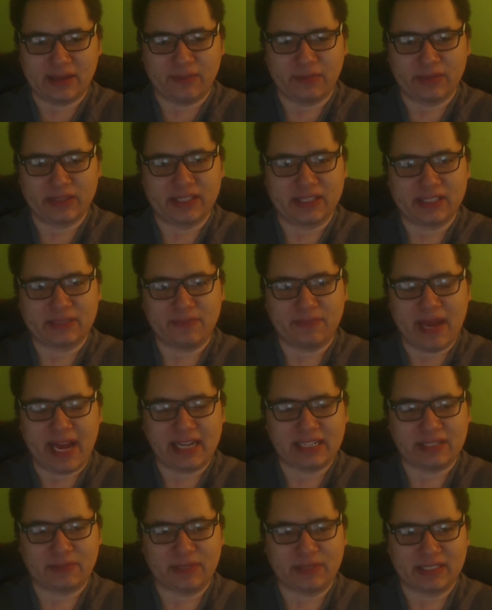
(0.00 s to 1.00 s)
with this
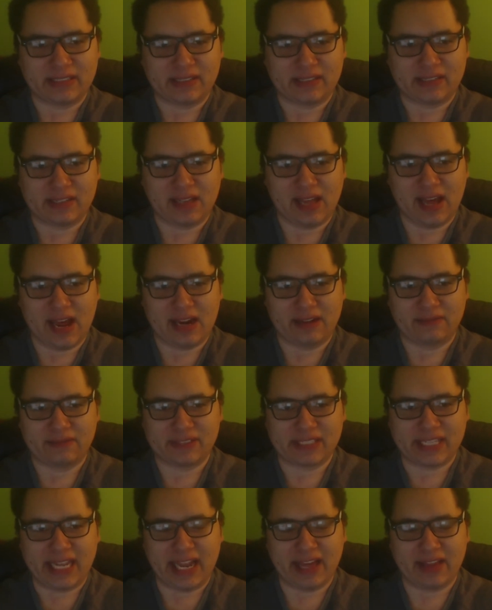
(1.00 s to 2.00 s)
patch because there's a lot of
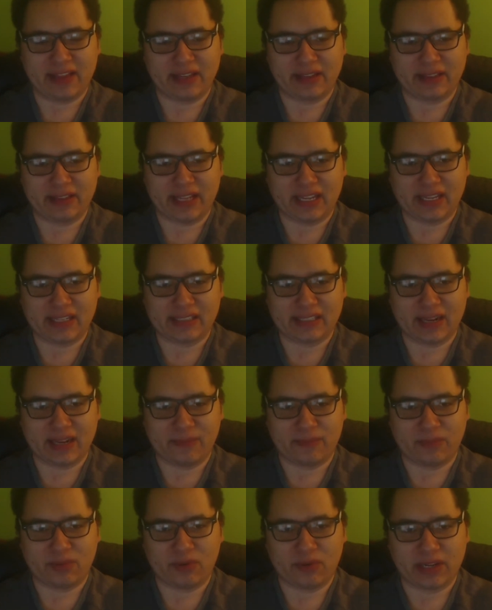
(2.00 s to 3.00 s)
scaling things that are
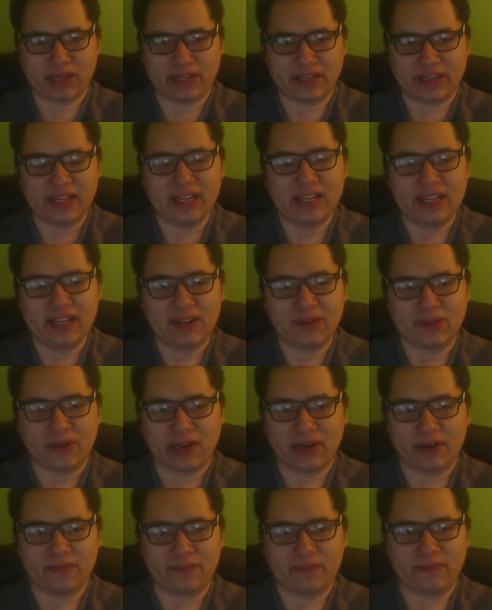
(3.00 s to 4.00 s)
broken,
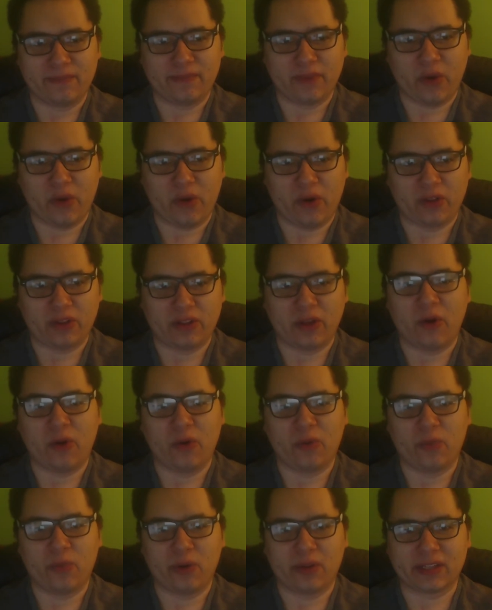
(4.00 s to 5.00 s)
where all the
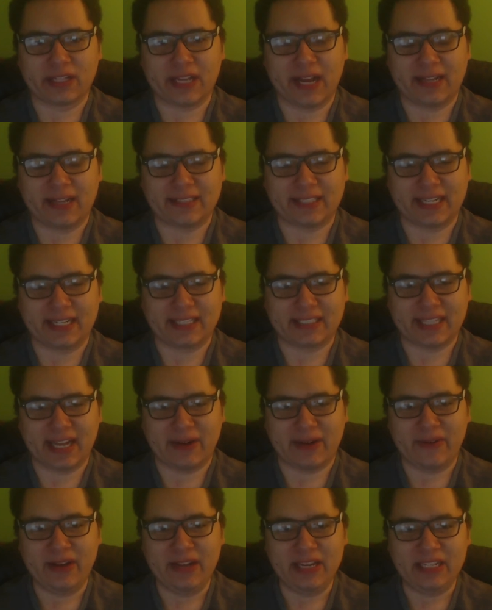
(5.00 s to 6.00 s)
old world content is
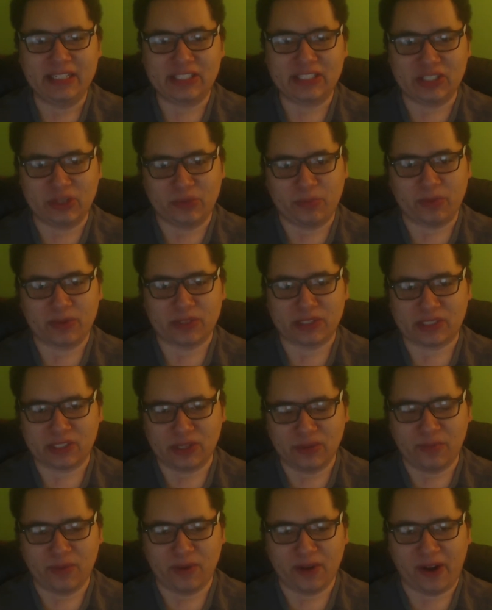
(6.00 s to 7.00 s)
now
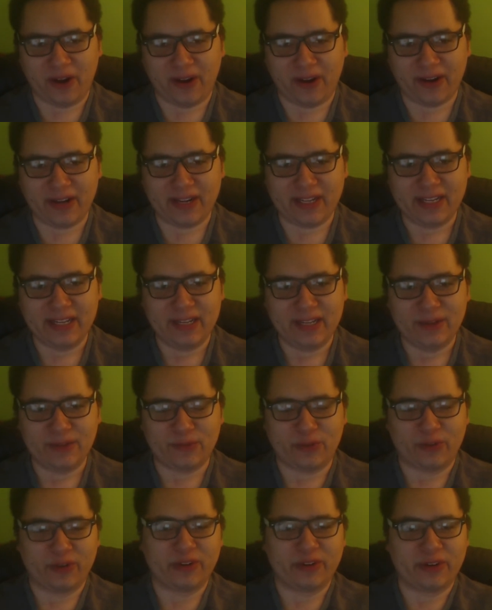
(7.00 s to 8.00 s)
super hard
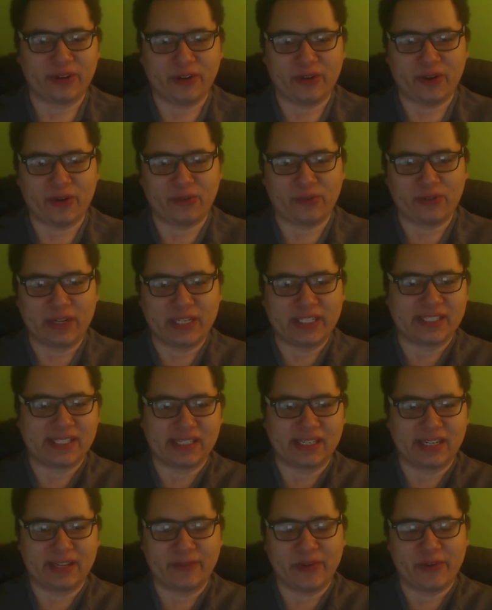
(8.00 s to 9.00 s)
for no
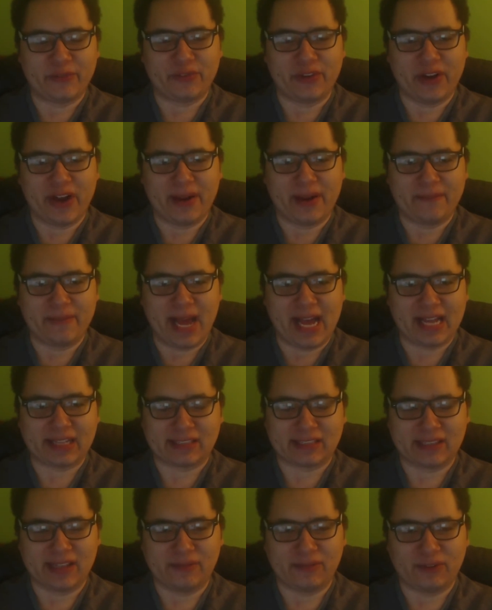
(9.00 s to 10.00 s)
reason. Even if you're at
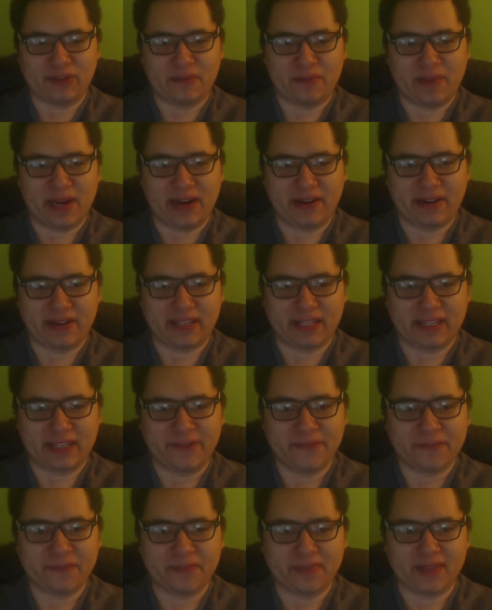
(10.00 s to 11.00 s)
max level, apparently
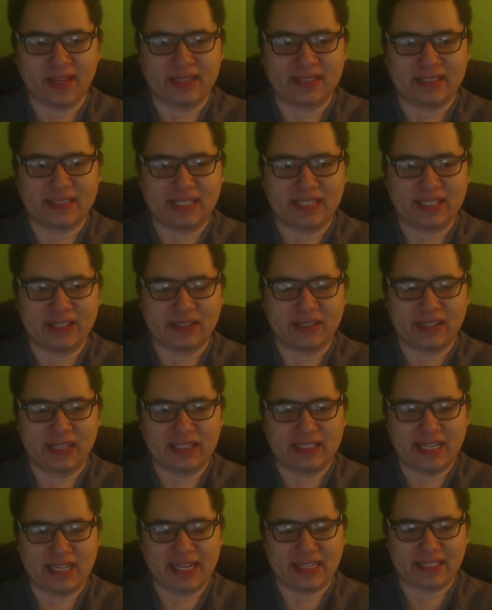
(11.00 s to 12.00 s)

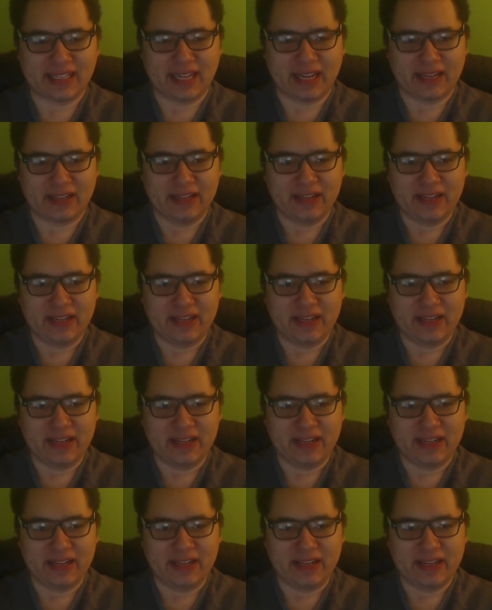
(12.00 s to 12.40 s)
it takes like